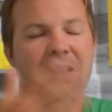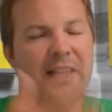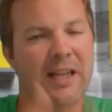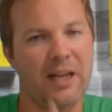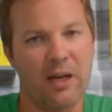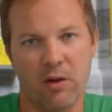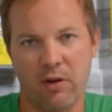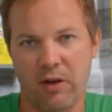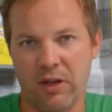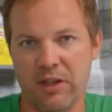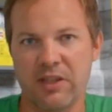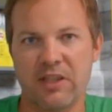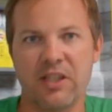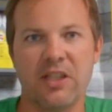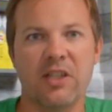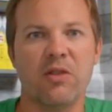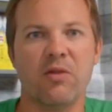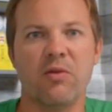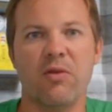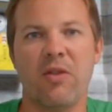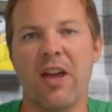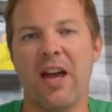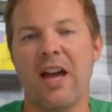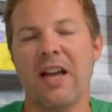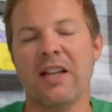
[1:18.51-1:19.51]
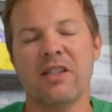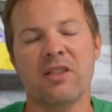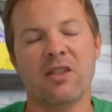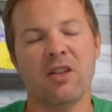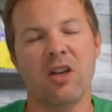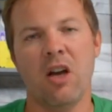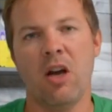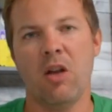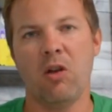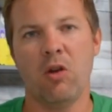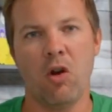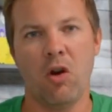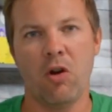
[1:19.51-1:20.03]
and I'll continue that
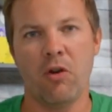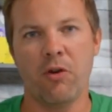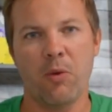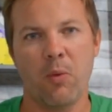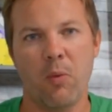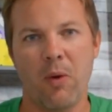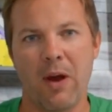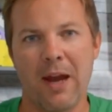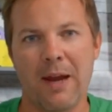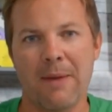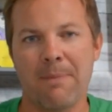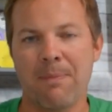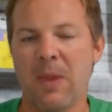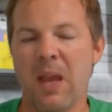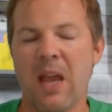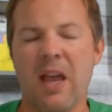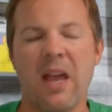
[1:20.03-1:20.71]
along the way.